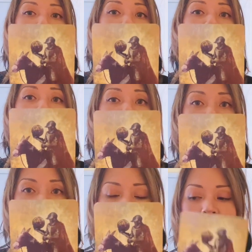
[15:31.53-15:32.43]
a
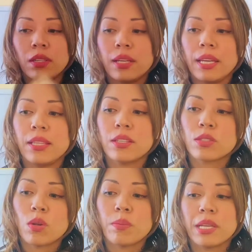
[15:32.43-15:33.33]
turtle in the
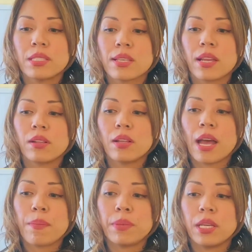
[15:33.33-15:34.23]
soulmate cycle
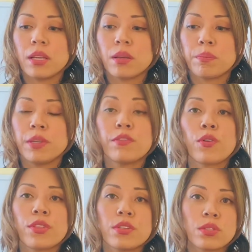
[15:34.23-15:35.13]
happening
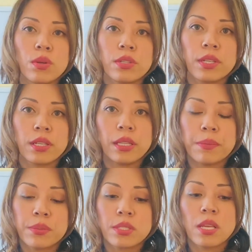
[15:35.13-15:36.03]
before the solar
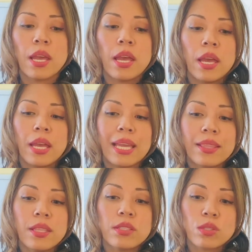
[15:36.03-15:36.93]
eclipse.
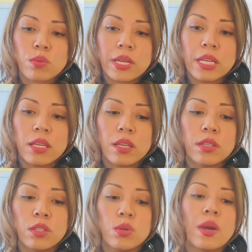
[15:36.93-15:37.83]
In this reading,
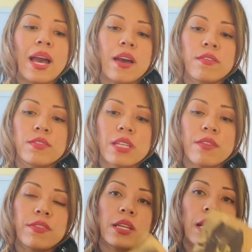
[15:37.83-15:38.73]
you have
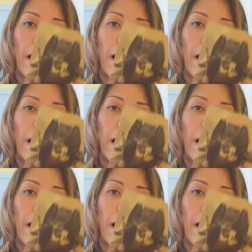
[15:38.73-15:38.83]
definite